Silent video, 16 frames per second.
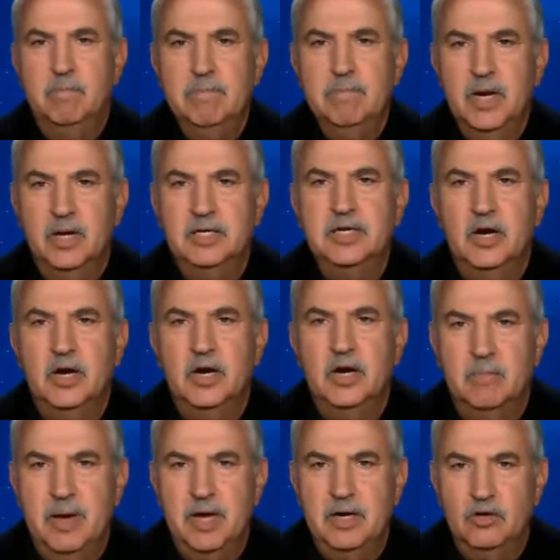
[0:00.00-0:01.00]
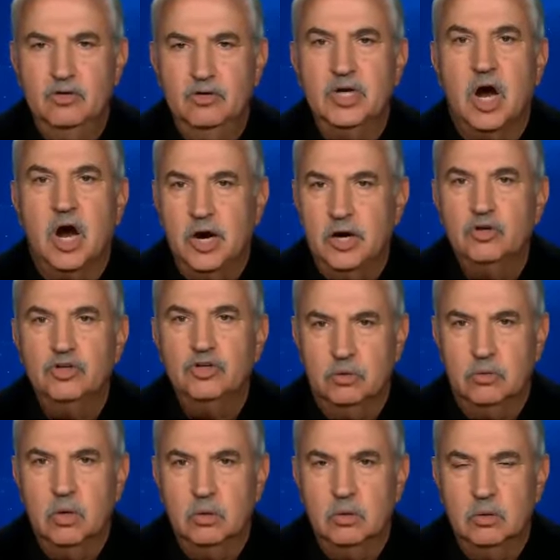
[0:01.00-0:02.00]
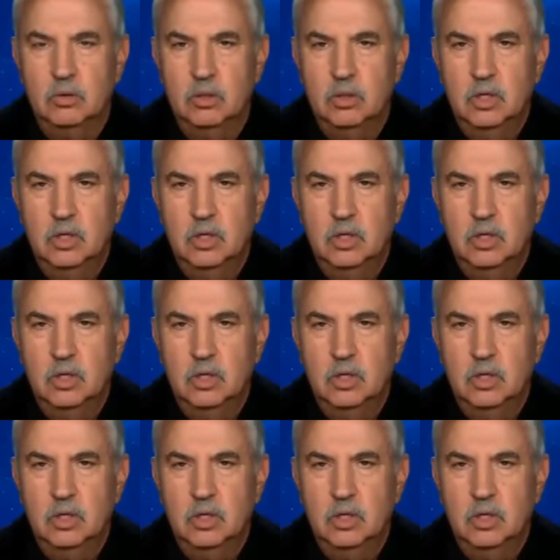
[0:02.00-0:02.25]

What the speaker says: military commanders, Ariel Sharon.